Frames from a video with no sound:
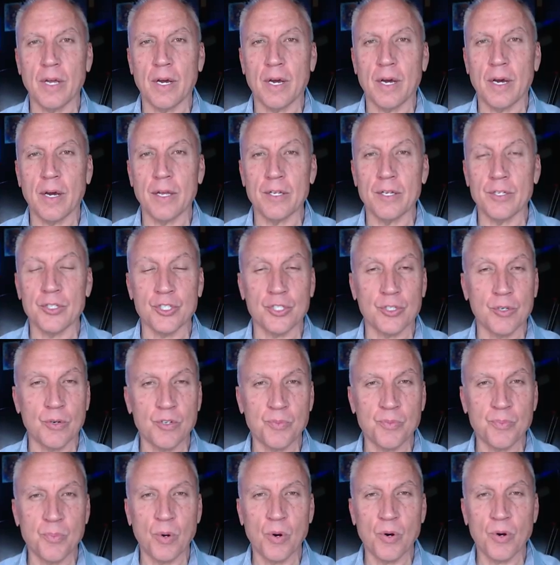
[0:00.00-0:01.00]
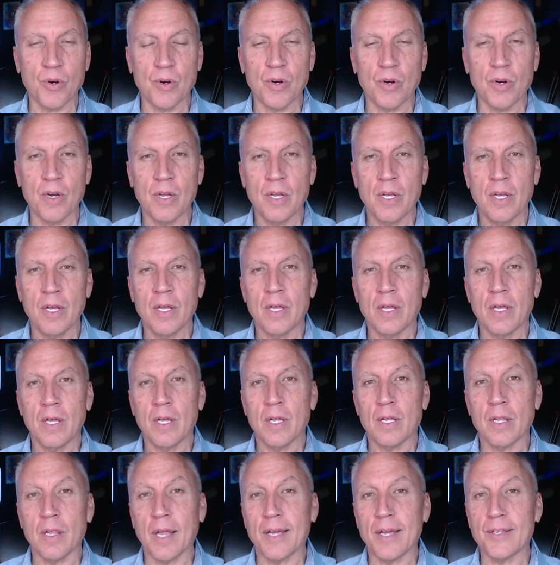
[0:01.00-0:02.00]
insurance broker,
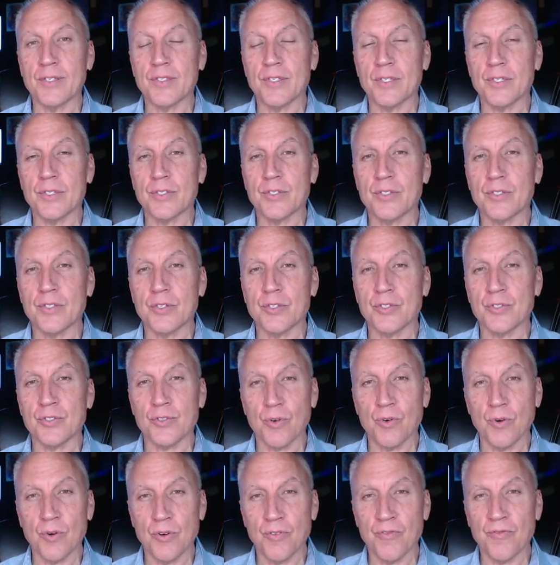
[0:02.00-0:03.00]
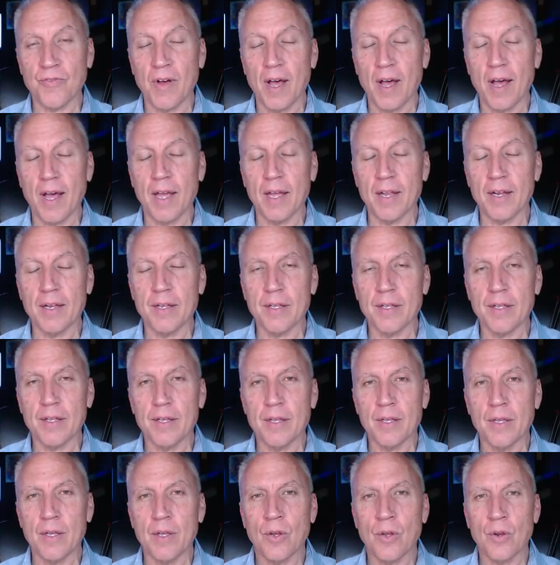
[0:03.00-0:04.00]
licensed certified
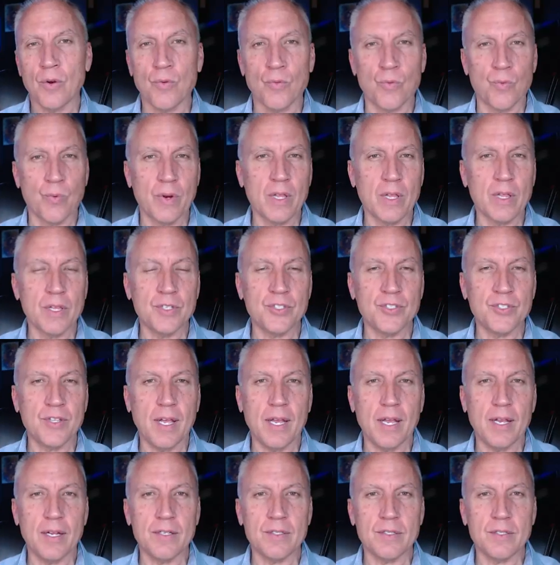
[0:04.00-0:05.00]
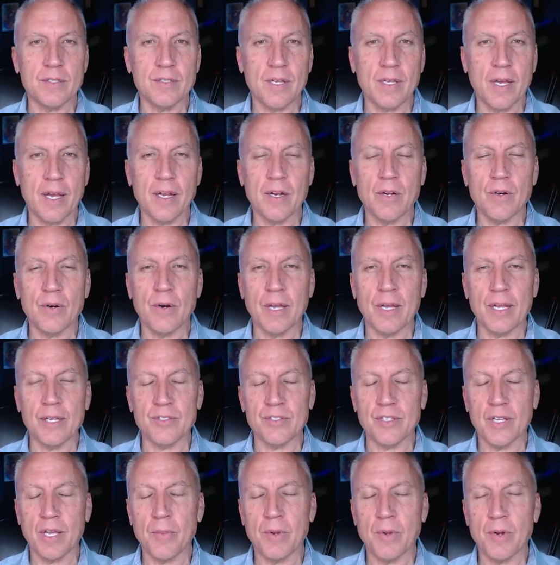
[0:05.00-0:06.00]
real estate title
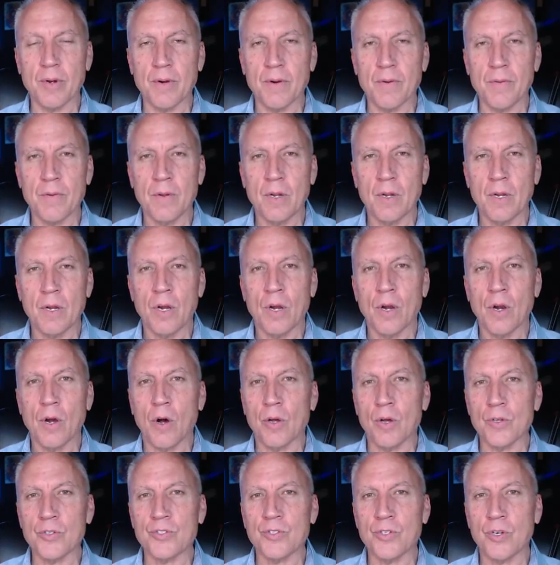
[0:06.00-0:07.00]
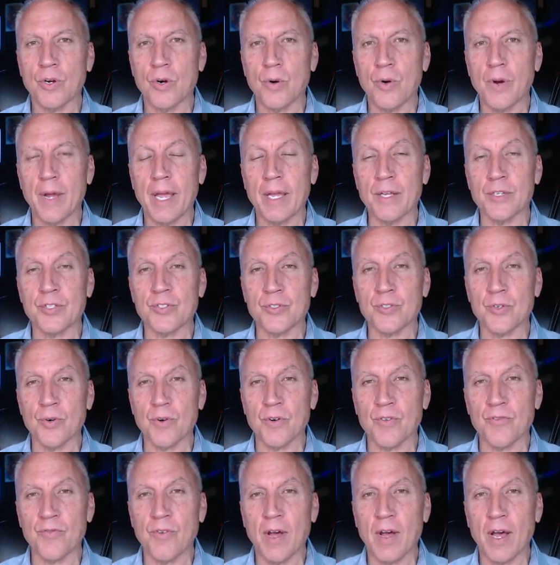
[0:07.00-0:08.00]
examiner, also a
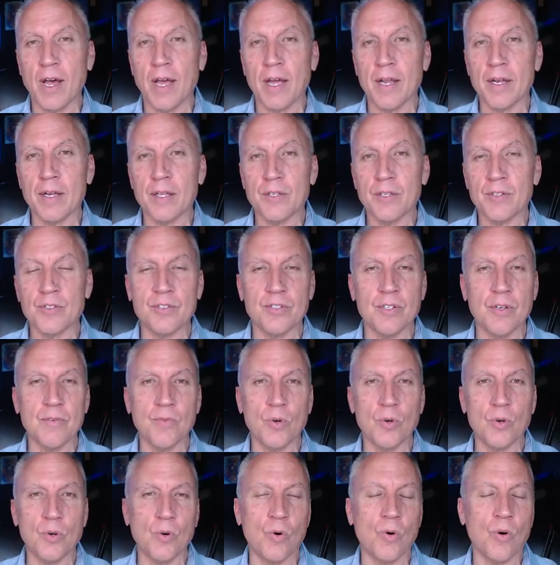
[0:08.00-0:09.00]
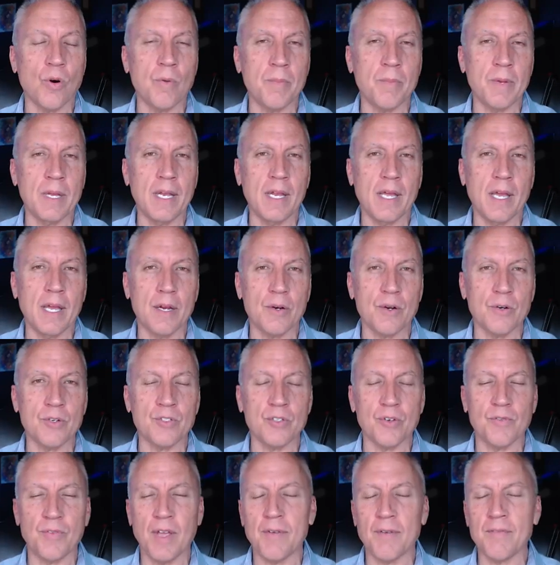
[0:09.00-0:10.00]
certified civil court mediator.
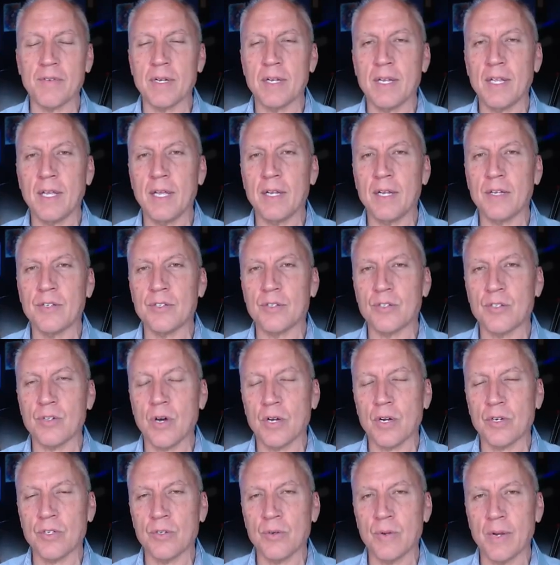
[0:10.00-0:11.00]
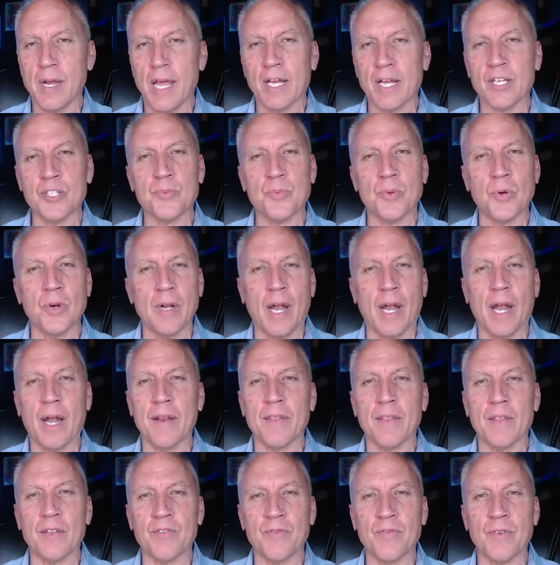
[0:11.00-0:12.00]
So if you have a need to talk to an expert in any of
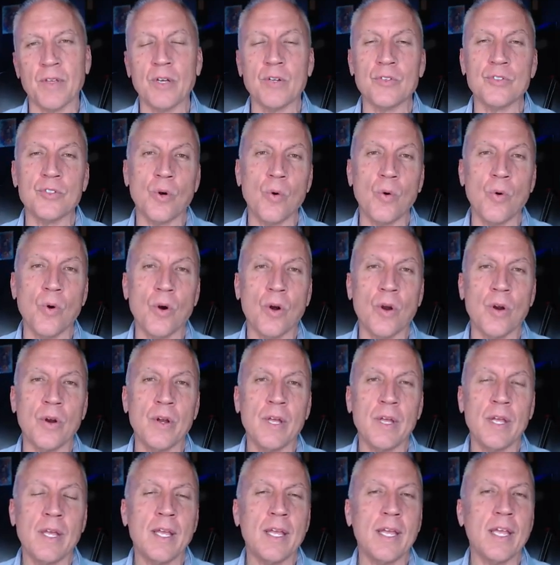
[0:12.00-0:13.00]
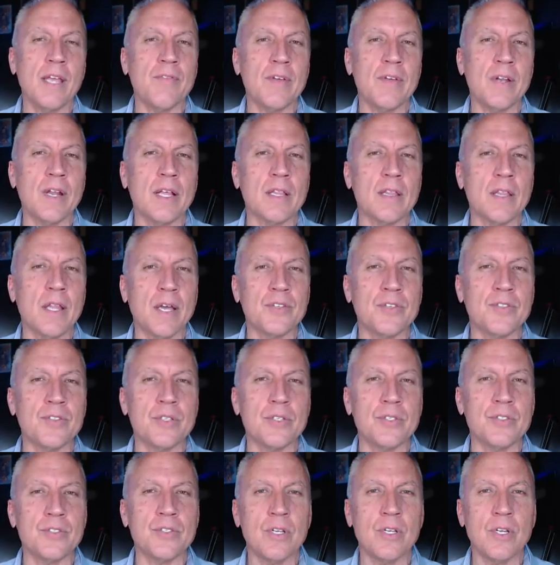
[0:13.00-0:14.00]
these fields or even a
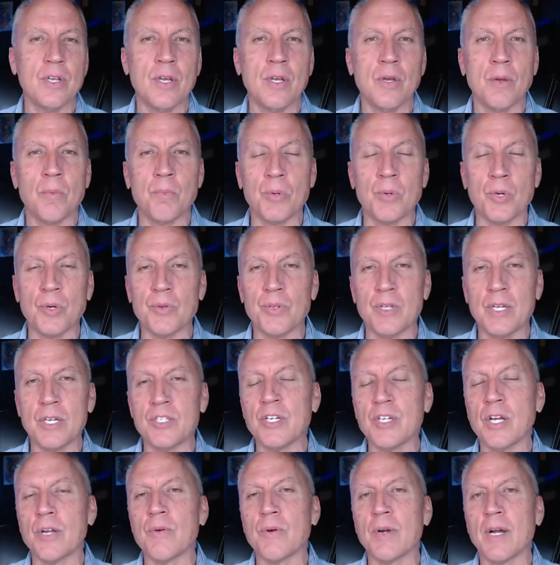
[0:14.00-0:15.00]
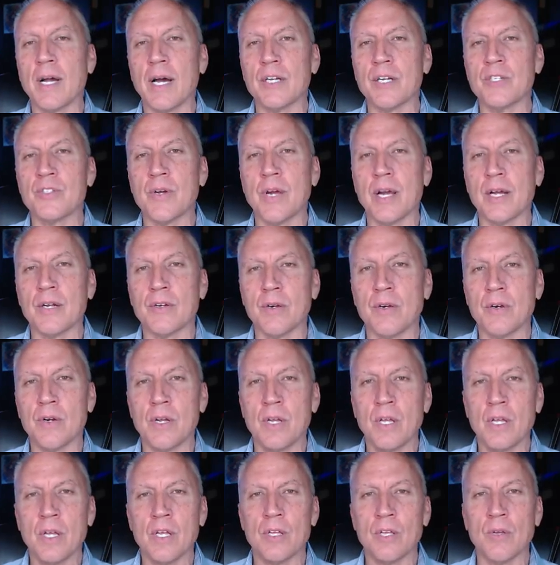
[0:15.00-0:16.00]
licensed building general contractor,
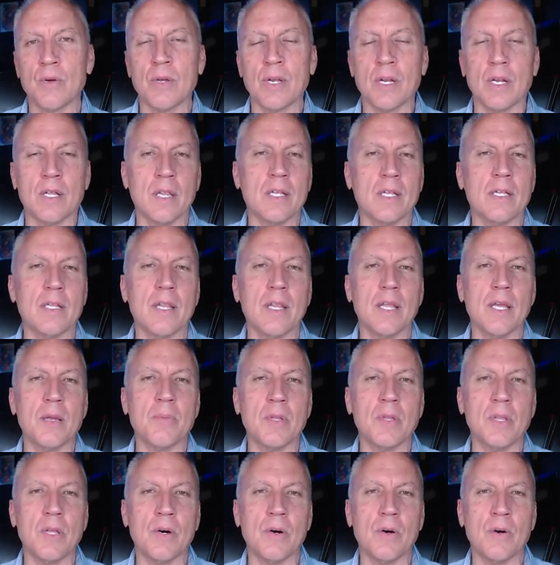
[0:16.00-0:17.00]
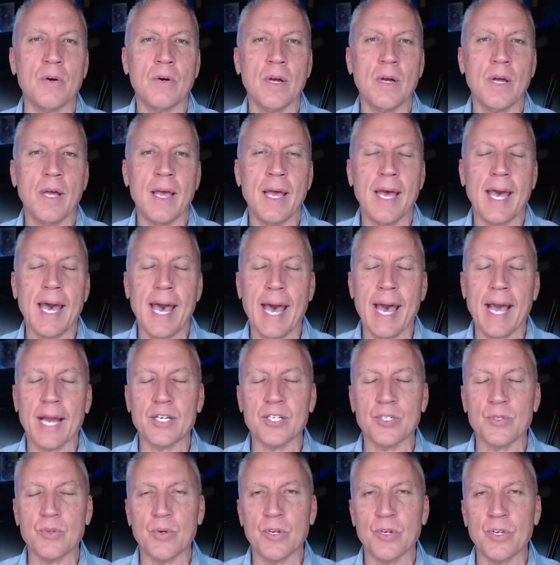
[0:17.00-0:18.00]
you can click the link below,
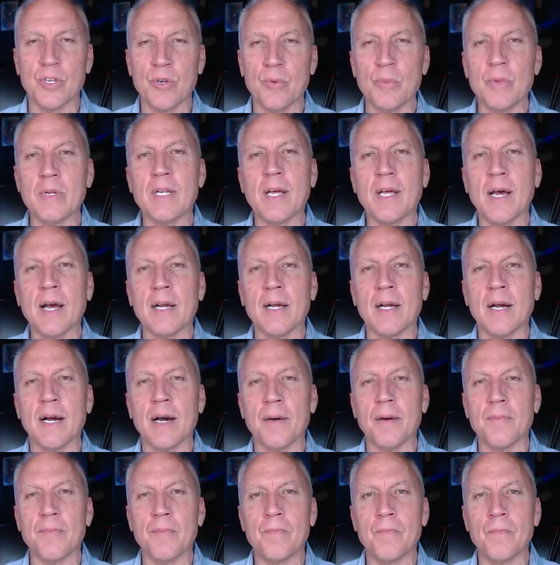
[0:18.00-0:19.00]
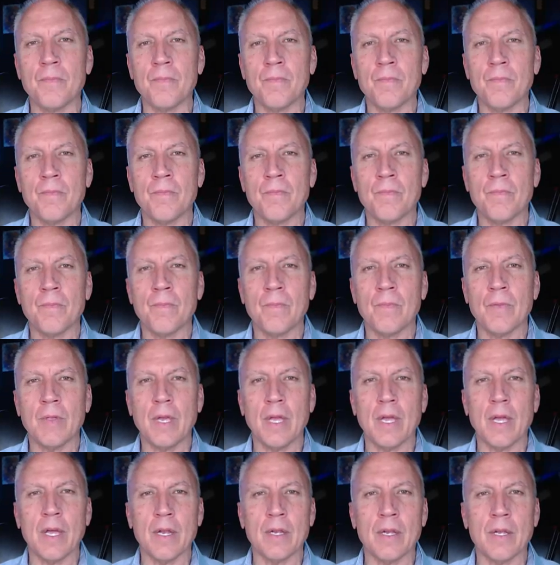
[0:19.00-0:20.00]
actualhuman.com,
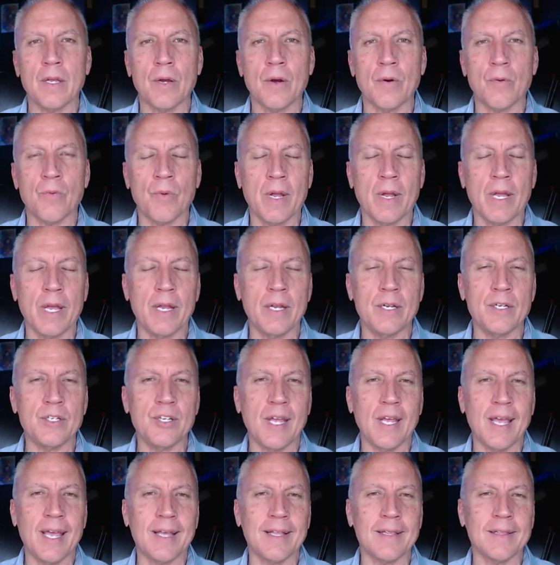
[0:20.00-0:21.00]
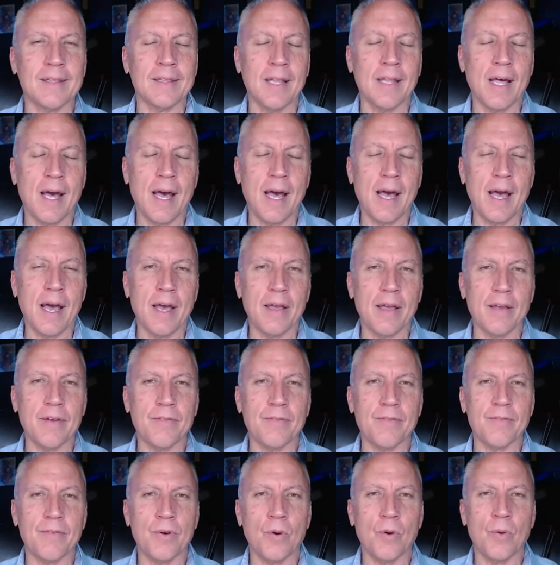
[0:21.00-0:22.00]
and arrange a
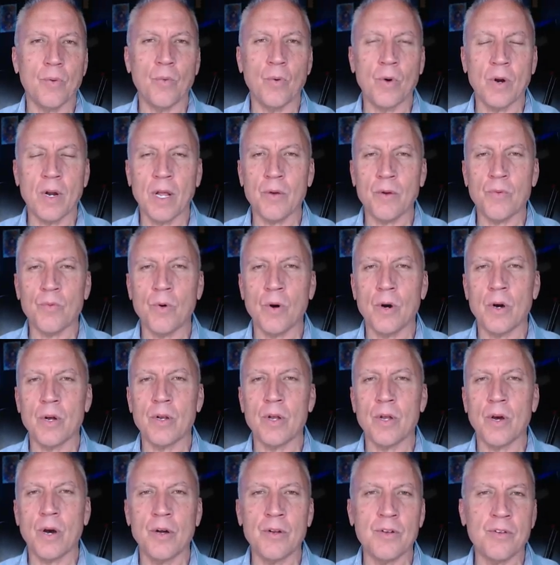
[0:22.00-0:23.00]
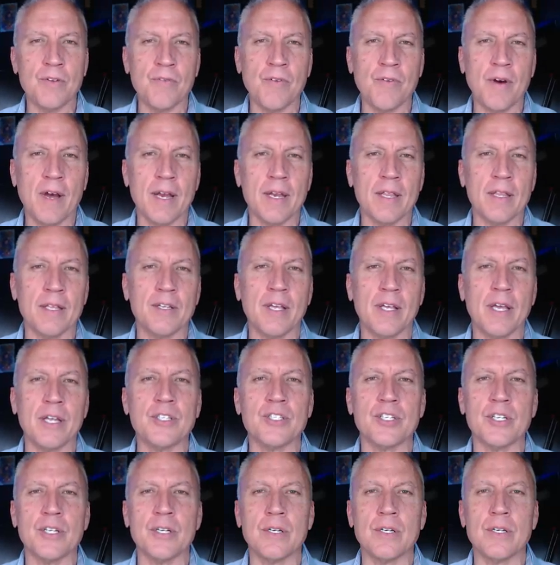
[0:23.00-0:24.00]
live one-on-one undivided
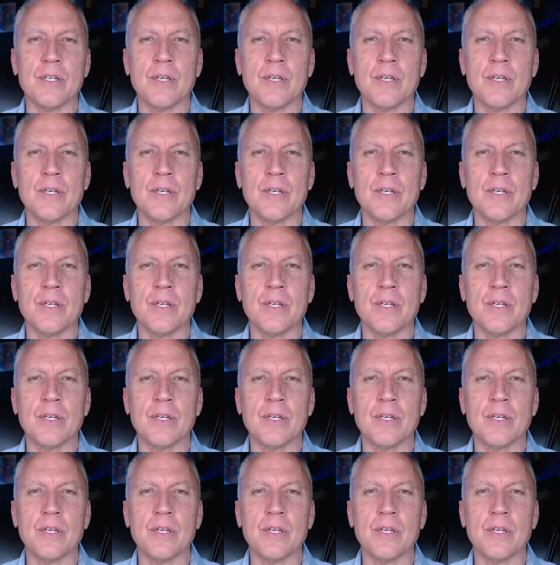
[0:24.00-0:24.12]
attention